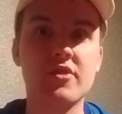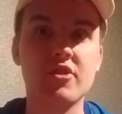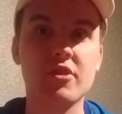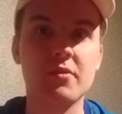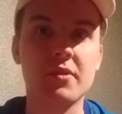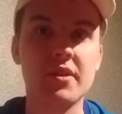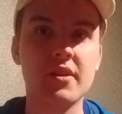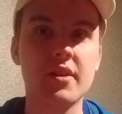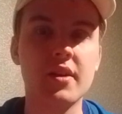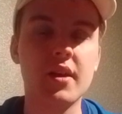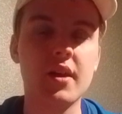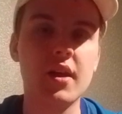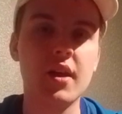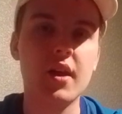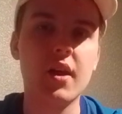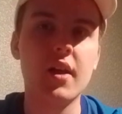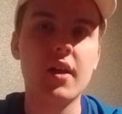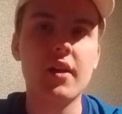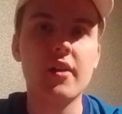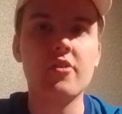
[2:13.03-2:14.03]
Sorry.
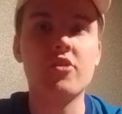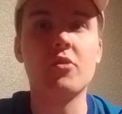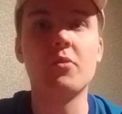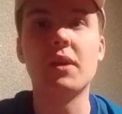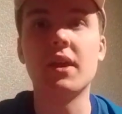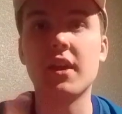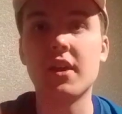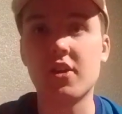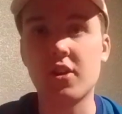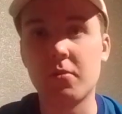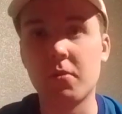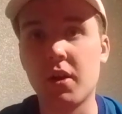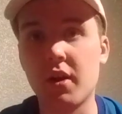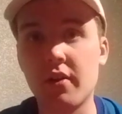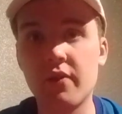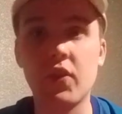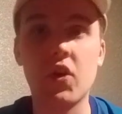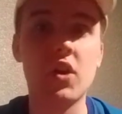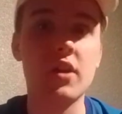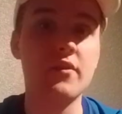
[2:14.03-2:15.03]
So he come
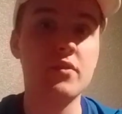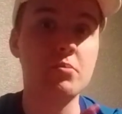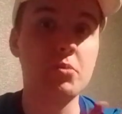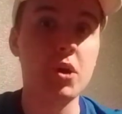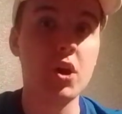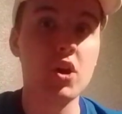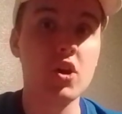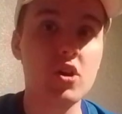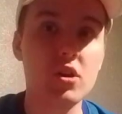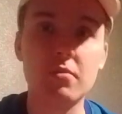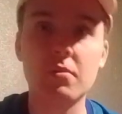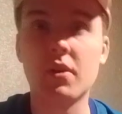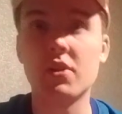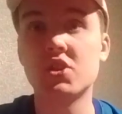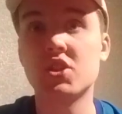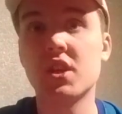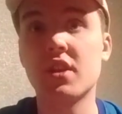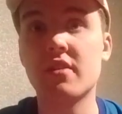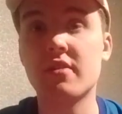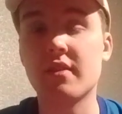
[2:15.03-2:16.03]
off. Oliver Burke come
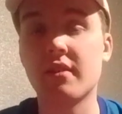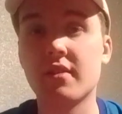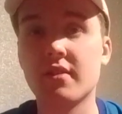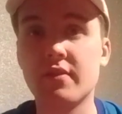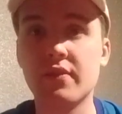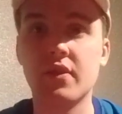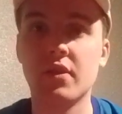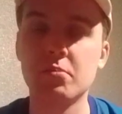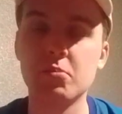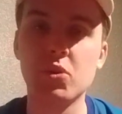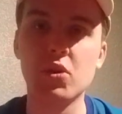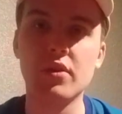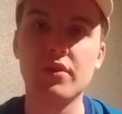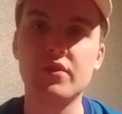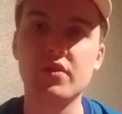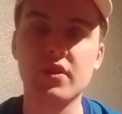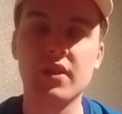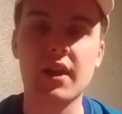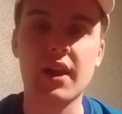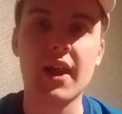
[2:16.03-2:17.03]
on. Jay Stansfield
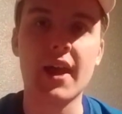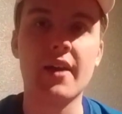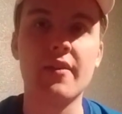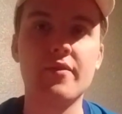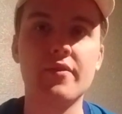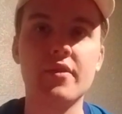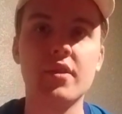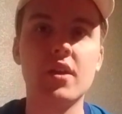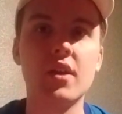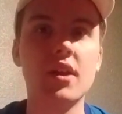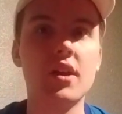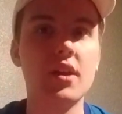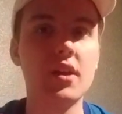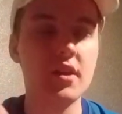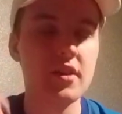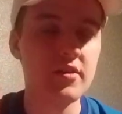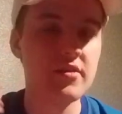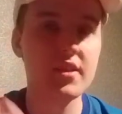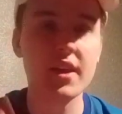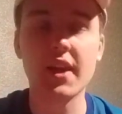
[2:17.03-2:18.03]
moved to the left.
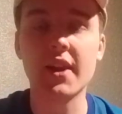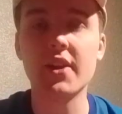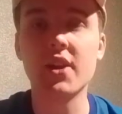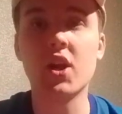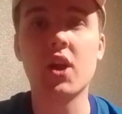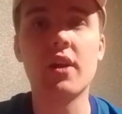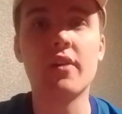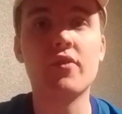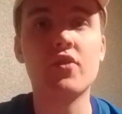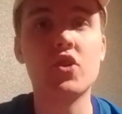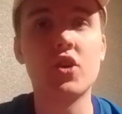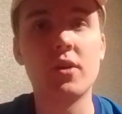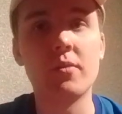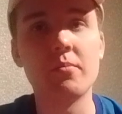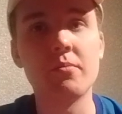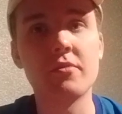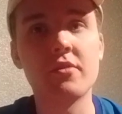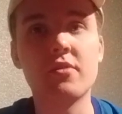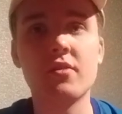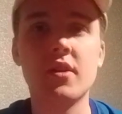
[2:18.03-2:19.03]
Second half
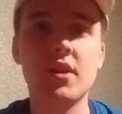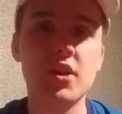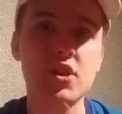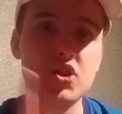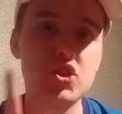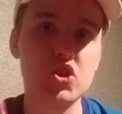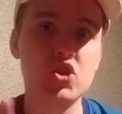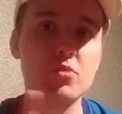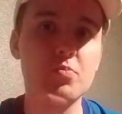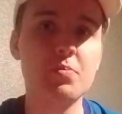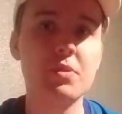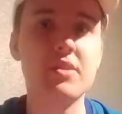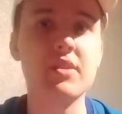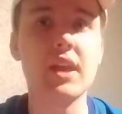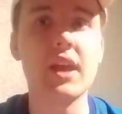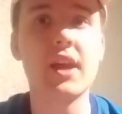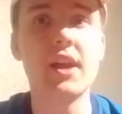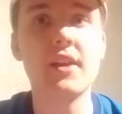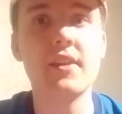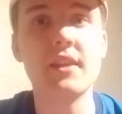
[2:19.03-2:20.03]
comes. Should be
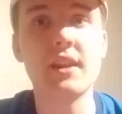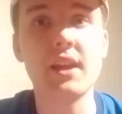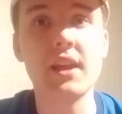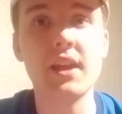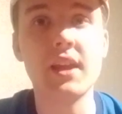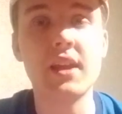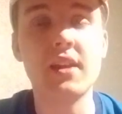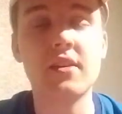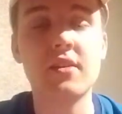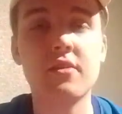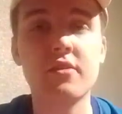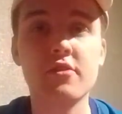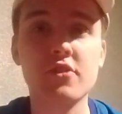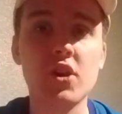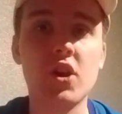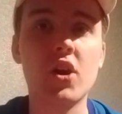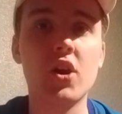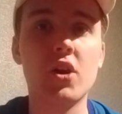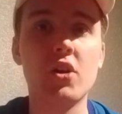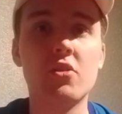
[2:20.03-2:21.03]
taking the lead.
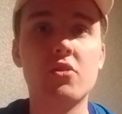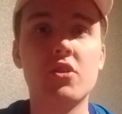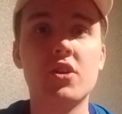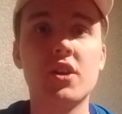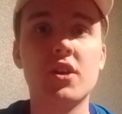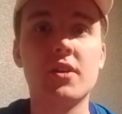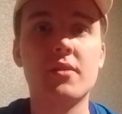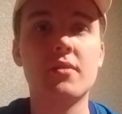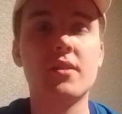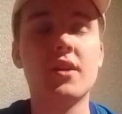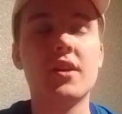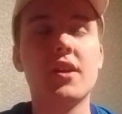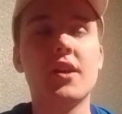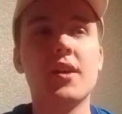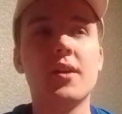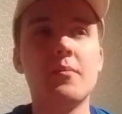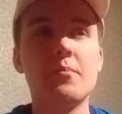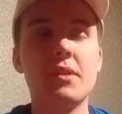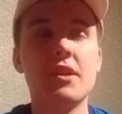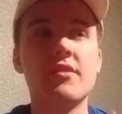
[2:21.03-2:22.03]
Scott Hogan
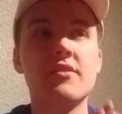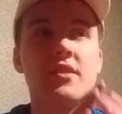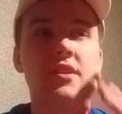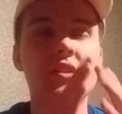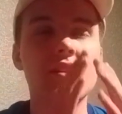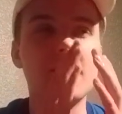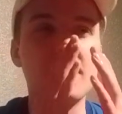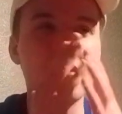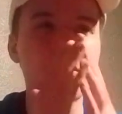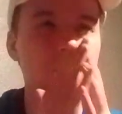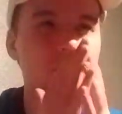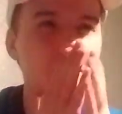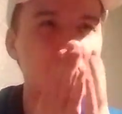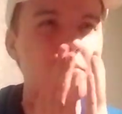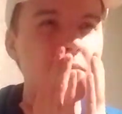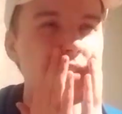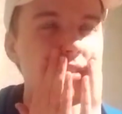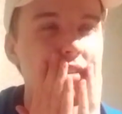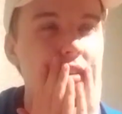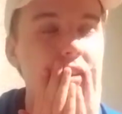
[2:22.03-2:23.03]
missing
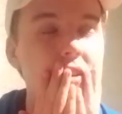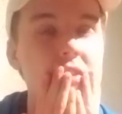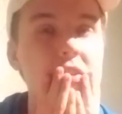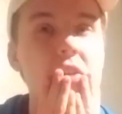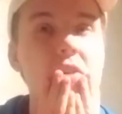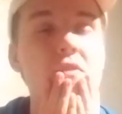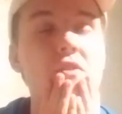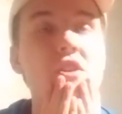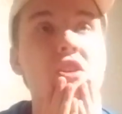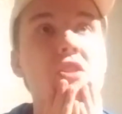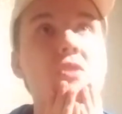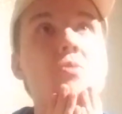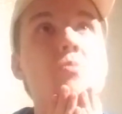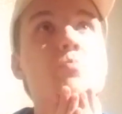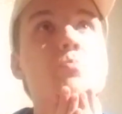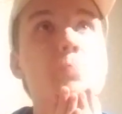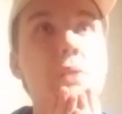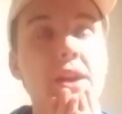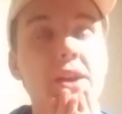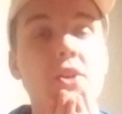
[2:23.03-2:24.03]
another
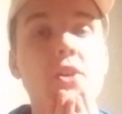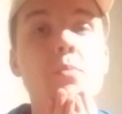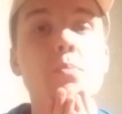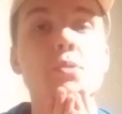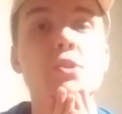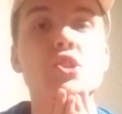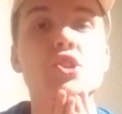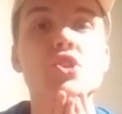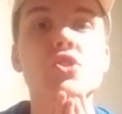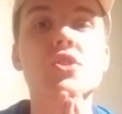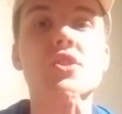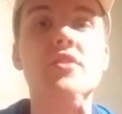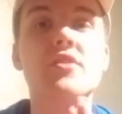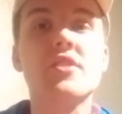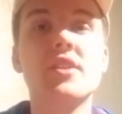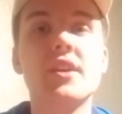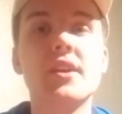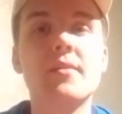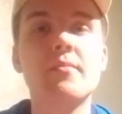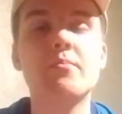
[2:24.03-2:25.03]
big
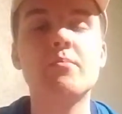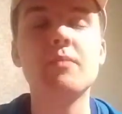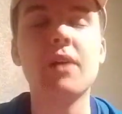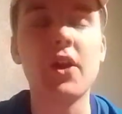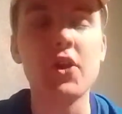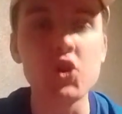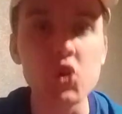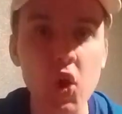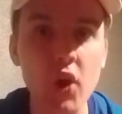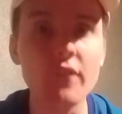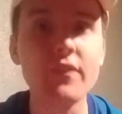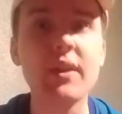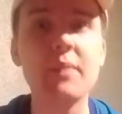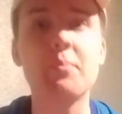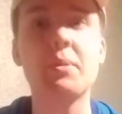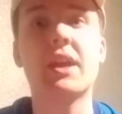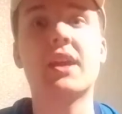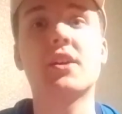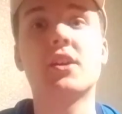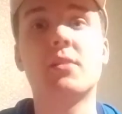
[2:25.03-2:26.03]
opportunity.
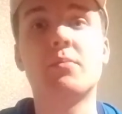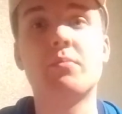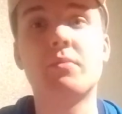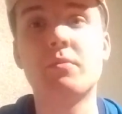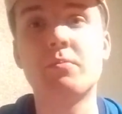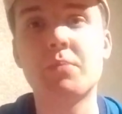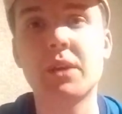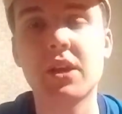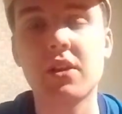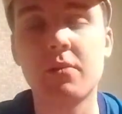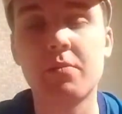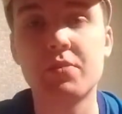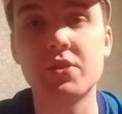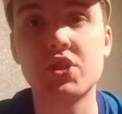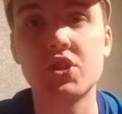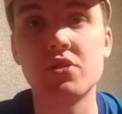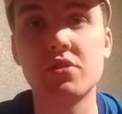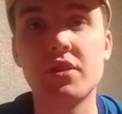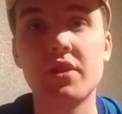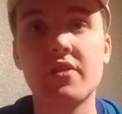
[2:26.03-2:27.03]
Another big
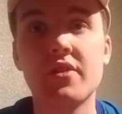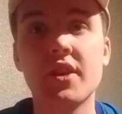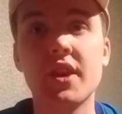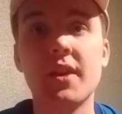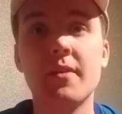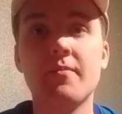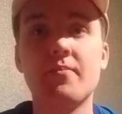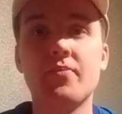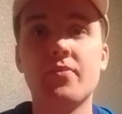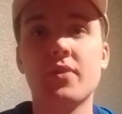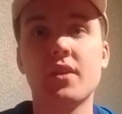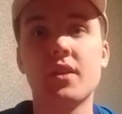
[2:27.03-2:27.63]
opportunity.